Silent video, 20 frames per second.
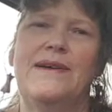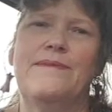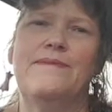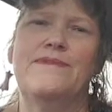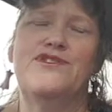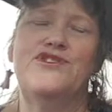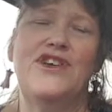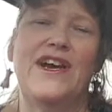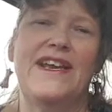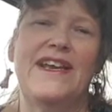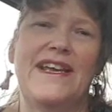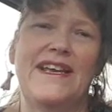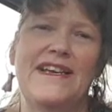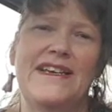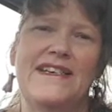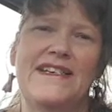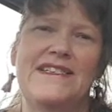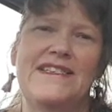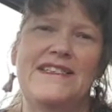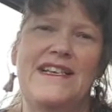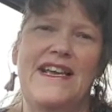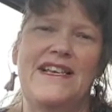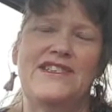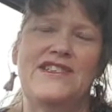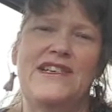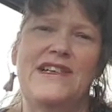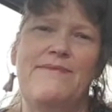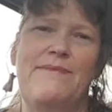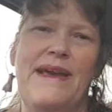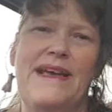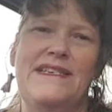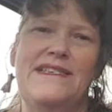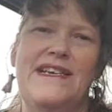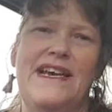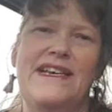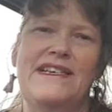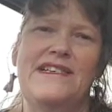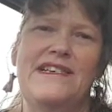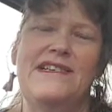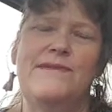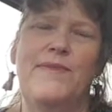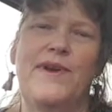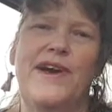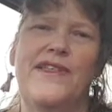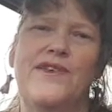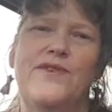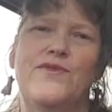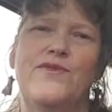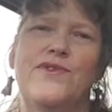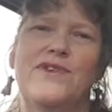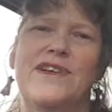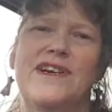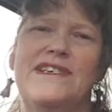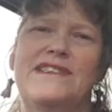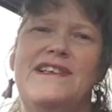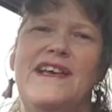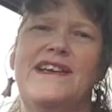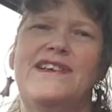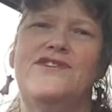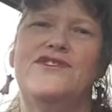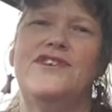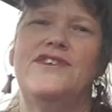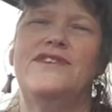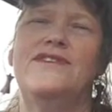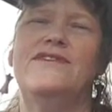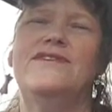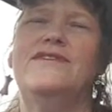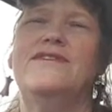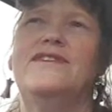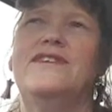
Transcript: shunning is actually mandated by the organisation.